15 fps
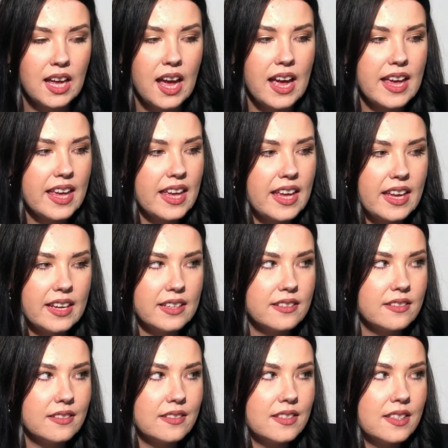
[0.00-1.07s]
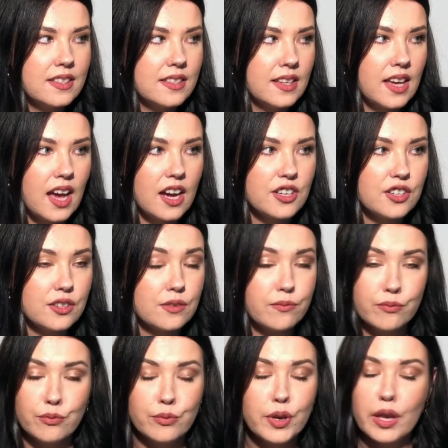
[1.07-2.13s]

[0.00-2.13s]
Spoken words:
The sillage is really,